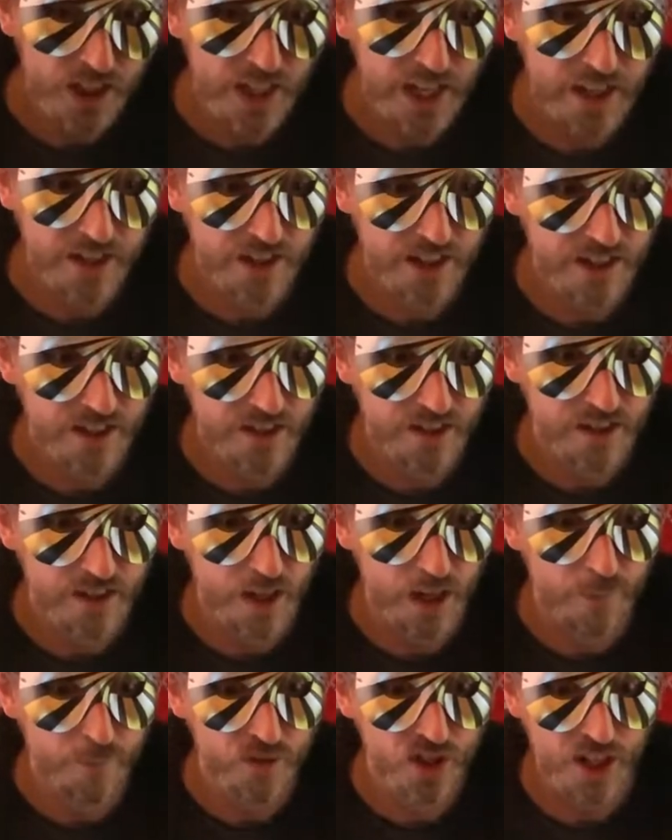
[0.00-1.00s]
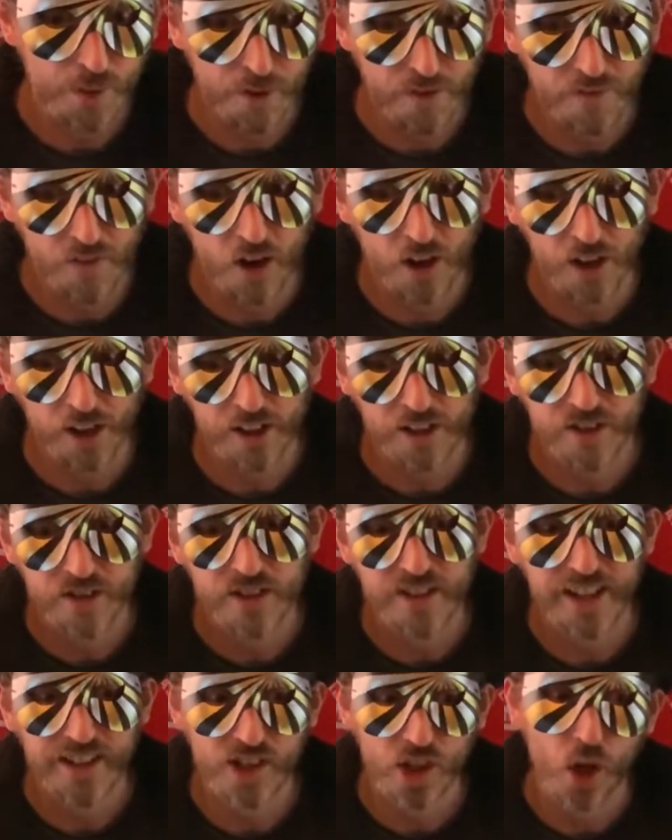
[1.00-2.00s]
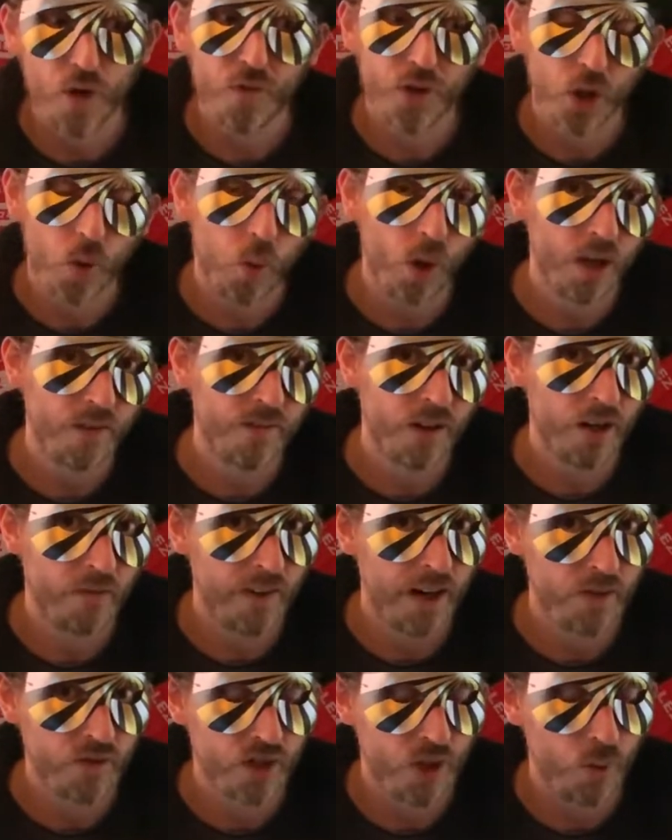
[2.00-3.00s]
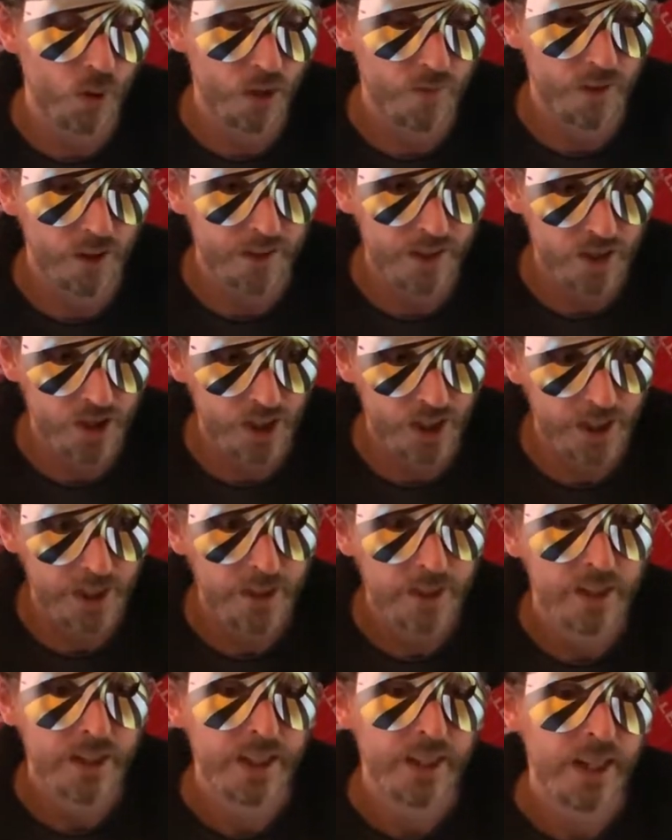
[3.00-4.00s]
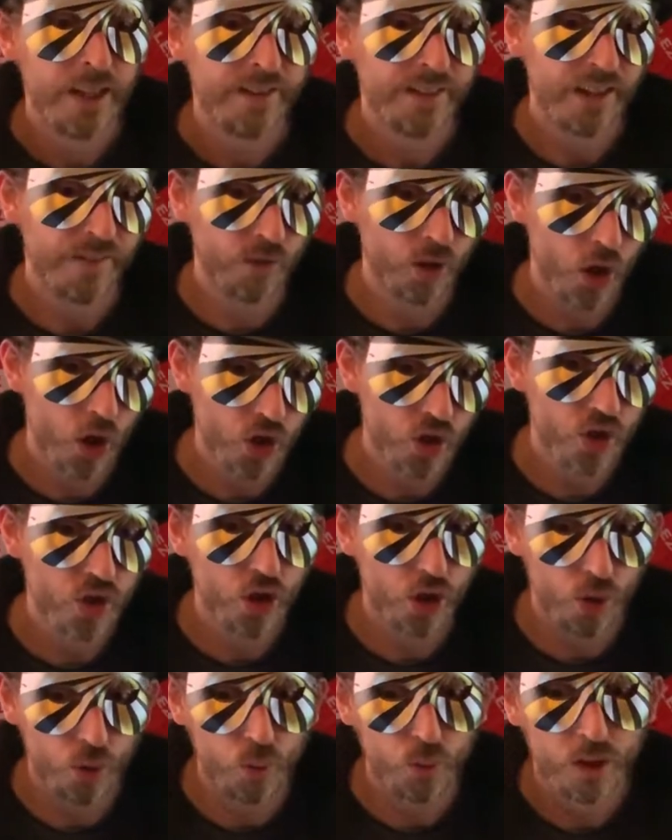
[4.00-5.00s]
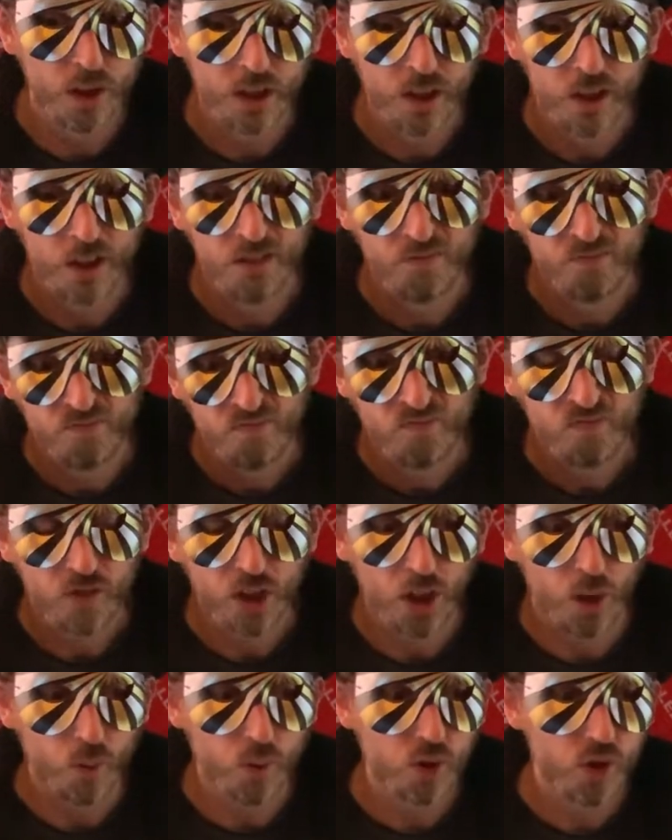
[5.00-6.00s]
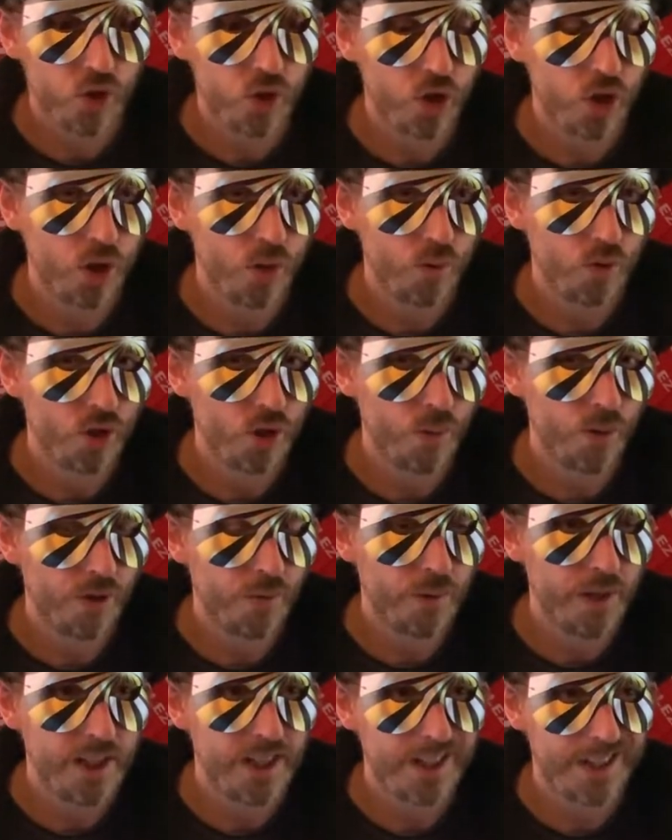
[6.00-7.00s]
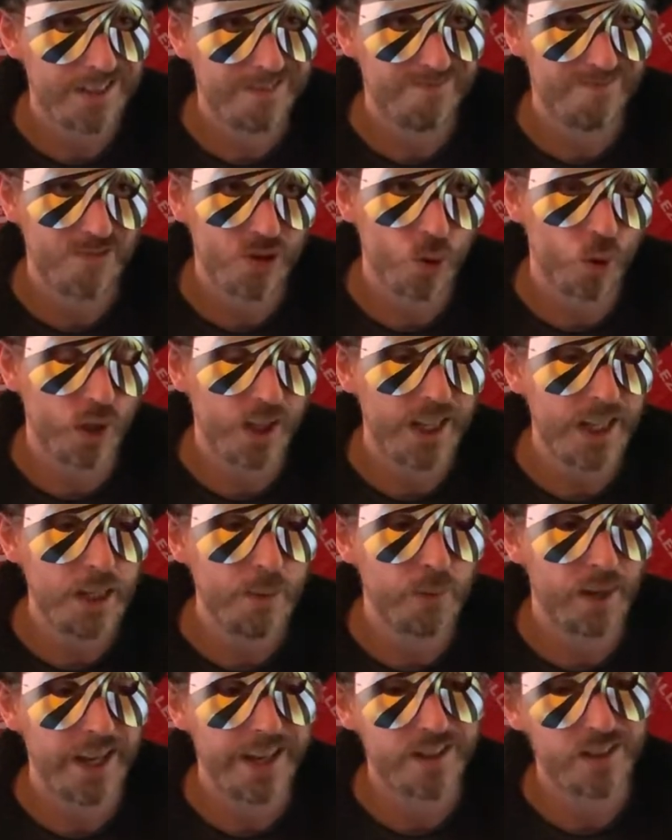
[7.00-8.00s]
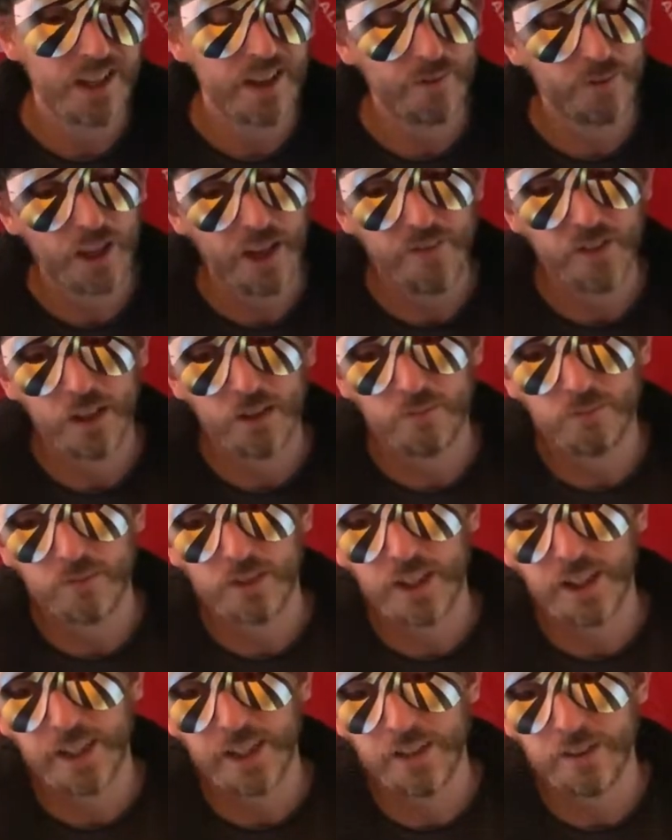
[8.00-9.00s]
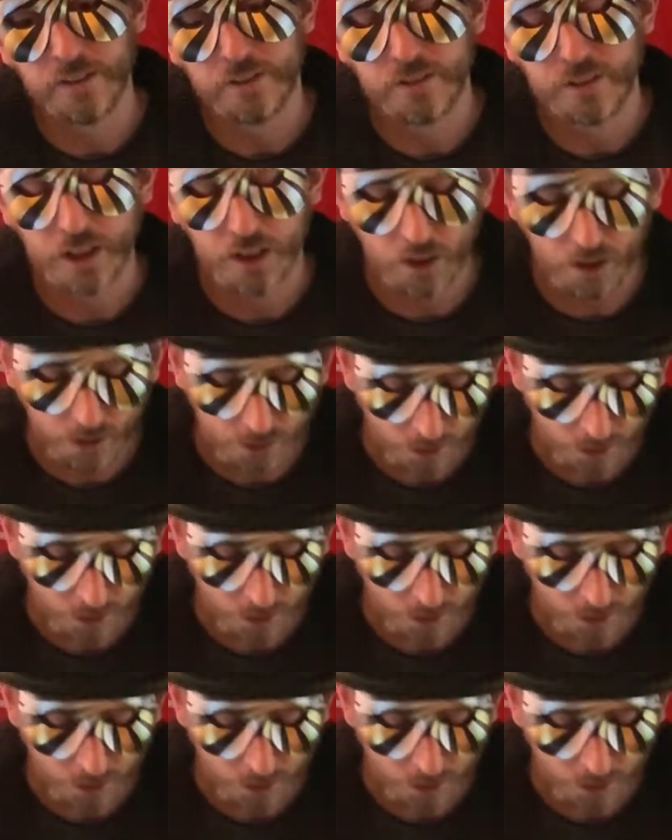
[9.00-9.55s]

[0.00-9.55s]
were obviously last season's semi-finalists. They had to go through the qualifying rounds to qualify this year. They've lost two or three sort of key players, definitely De Ligt and